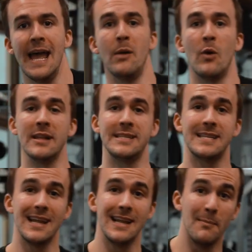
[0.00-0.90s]
And while
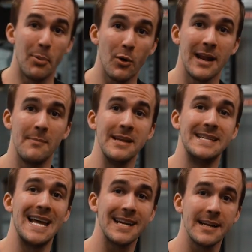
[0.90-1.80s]
it's important to be
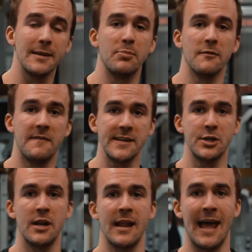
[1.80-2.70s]
technically
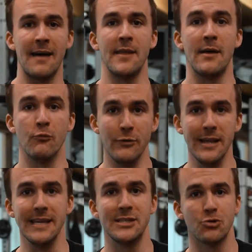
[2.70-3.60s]
proficient and have that
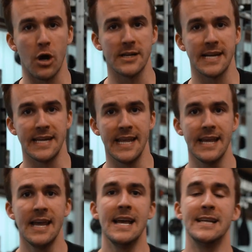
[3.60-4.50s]
really strong
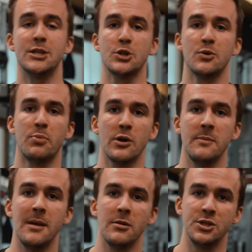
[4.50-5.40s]
technique, it's also important
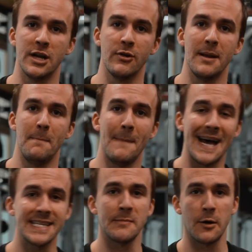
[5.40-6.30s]
to be able to generate a
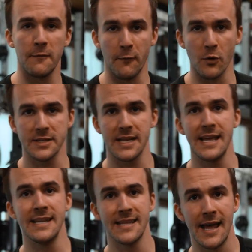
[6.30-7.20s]
mass amount of force
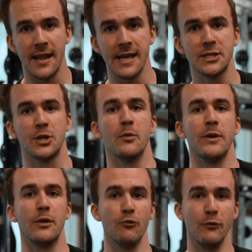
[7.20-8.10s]
into that ice so that we
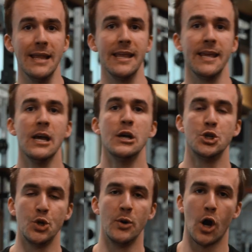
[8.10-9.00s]
can really
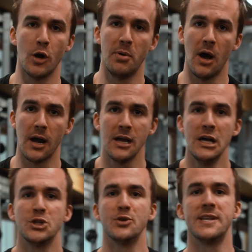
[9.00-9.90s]
shoot a hard puck.
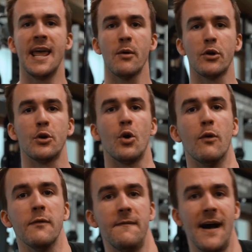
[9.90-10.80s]
So today we're going to go
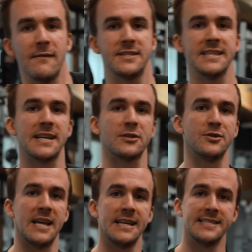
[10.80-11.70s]
over 5 or 6
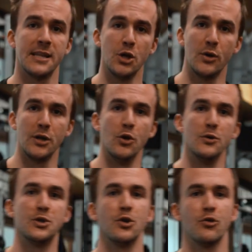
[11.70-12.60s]
exercises that you can
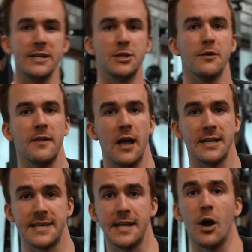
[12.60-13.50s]
use to increase your
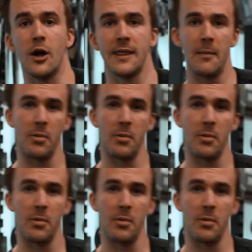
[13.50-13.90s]
velocity on that